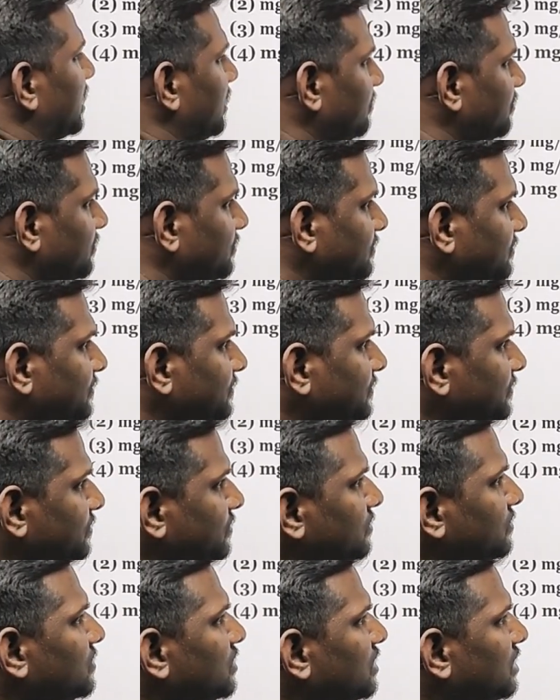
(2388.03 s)
B.
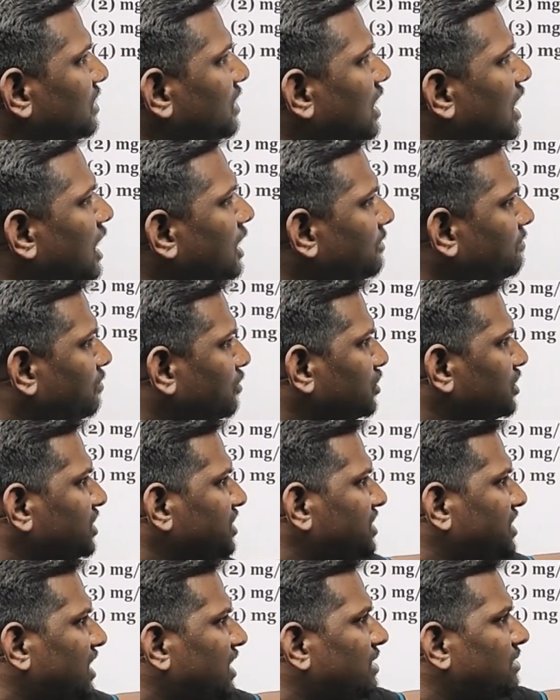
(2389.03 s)
At
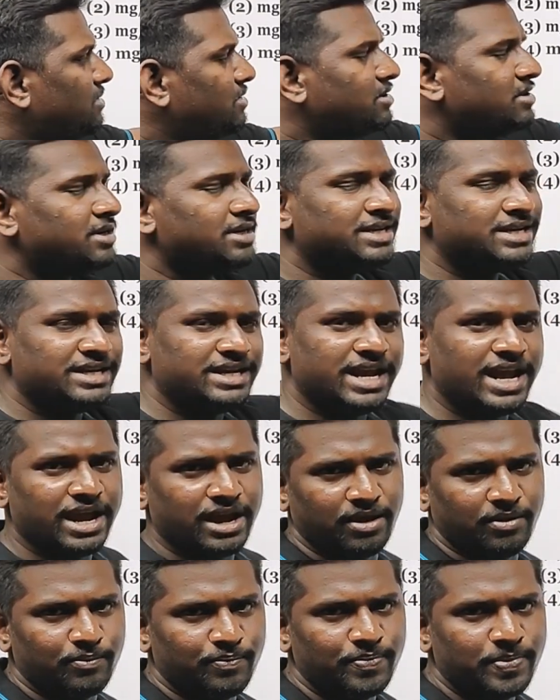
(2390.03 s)
position
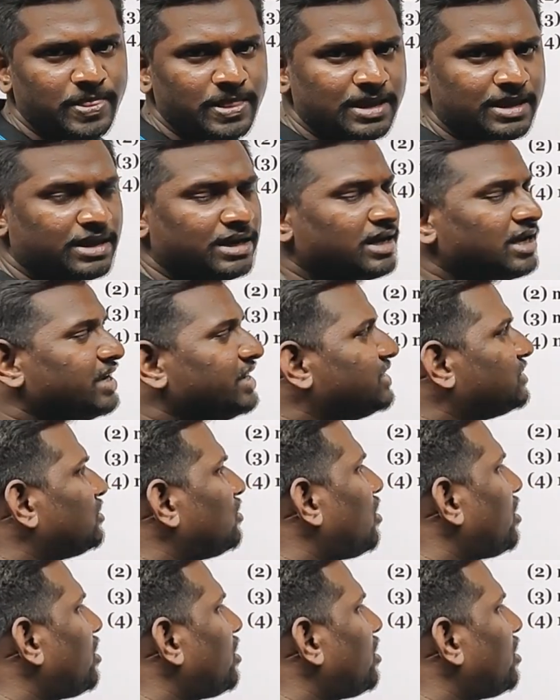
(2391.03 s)
A is